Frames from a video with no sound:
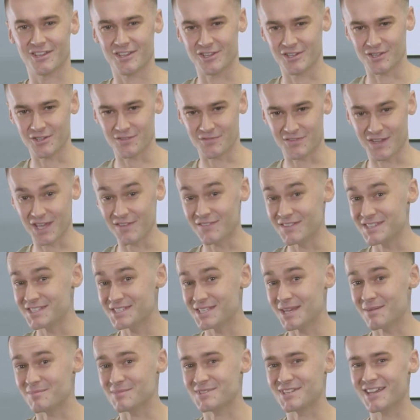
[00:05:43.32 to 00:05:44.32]
you've given
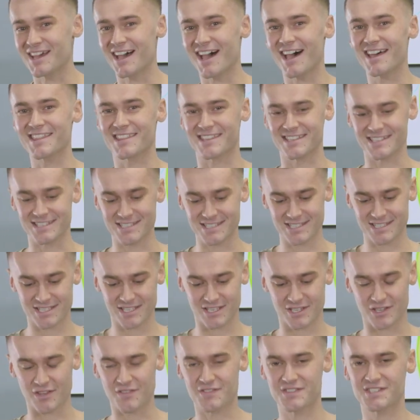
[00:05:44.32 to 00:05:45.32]
some to others,
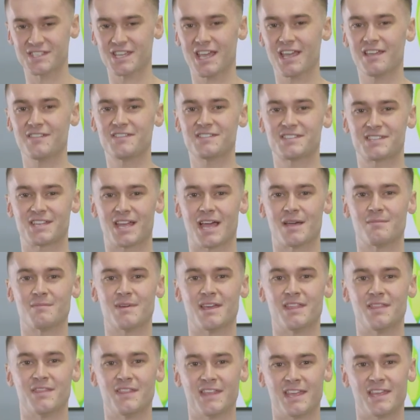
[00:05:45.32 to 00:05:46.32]
you've saved some,
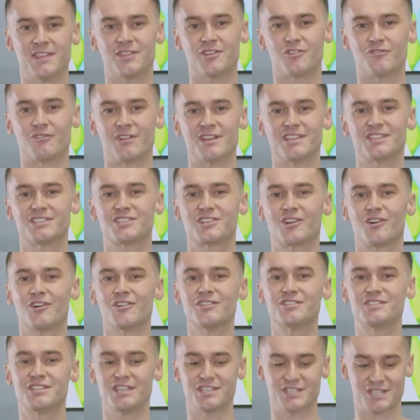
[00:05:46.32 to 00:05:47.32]
and then the rest.
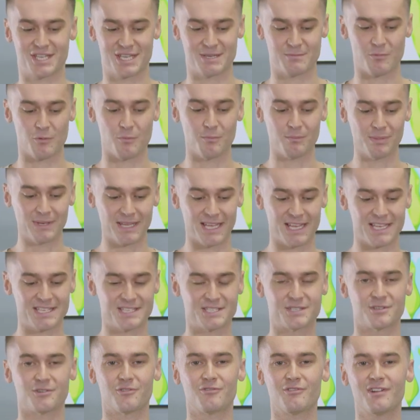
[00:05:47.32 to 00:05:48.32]
God says he will
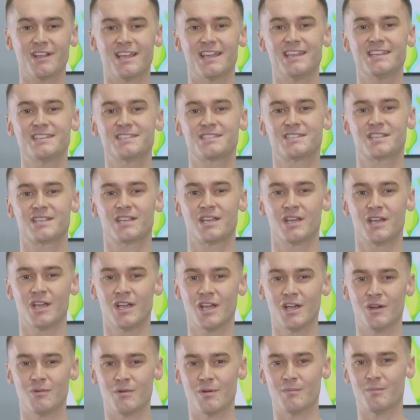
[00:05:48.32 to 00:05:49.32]
bless the rest
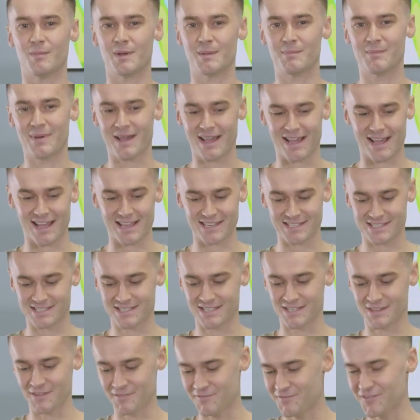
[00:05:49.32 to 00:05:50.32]
when we
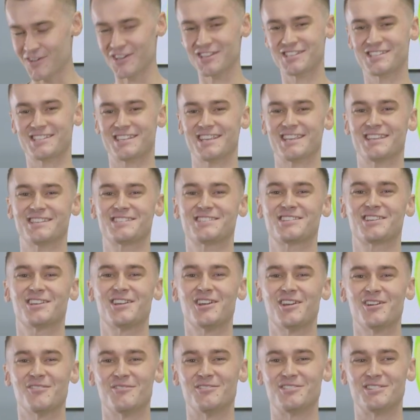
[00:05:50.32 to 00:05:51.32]
pass the first test,
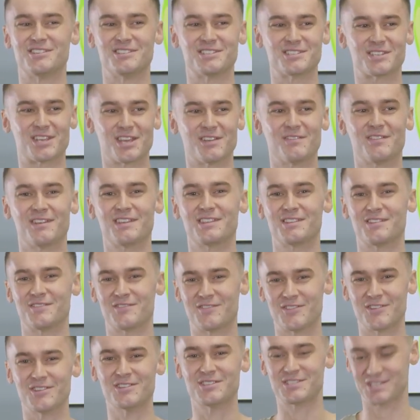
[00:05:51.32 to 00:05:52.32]
which is giving the
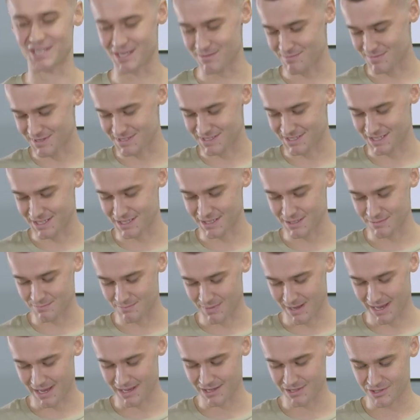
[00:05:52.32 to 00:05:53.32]
first 10%
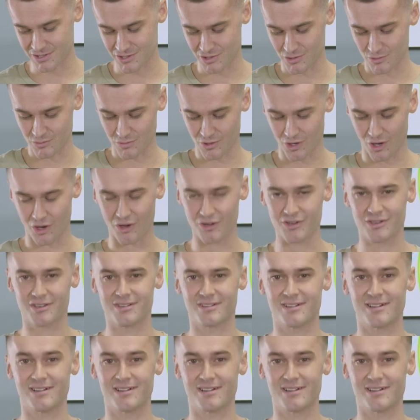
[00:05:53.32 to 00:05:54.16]
back to God.